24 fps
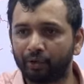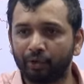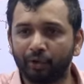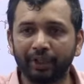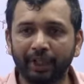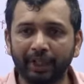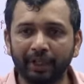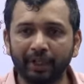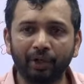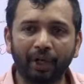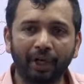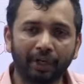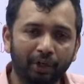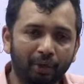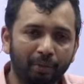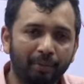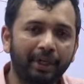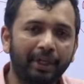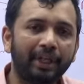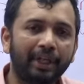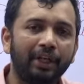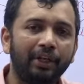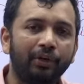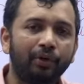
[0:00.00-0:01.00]
So then you
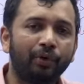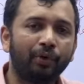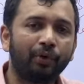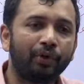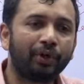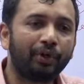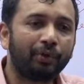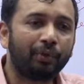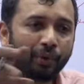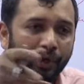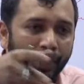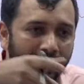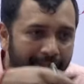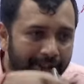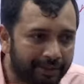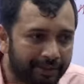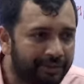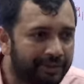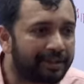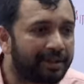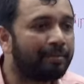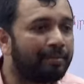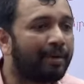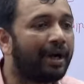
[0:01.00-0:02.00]
automatically, you know that okay, this
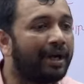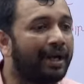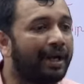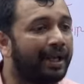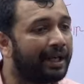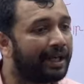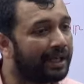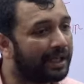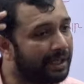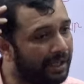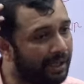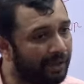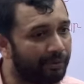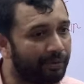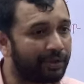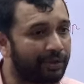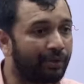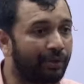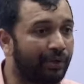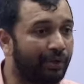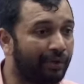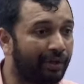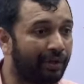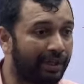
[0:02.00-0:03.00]
is a bordering country
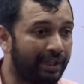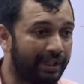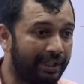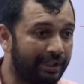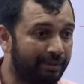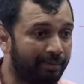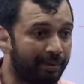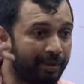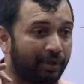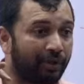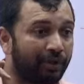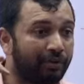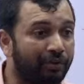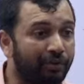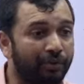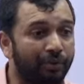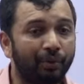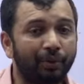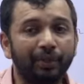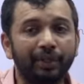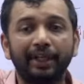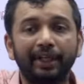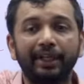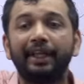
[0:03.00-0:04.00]
without your knowledge, because you
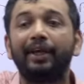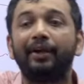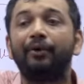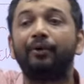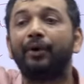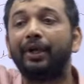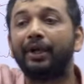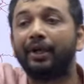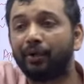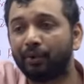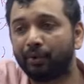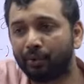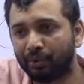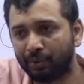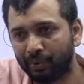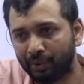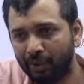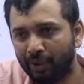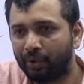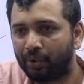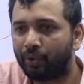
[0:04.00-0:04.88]
know that they went to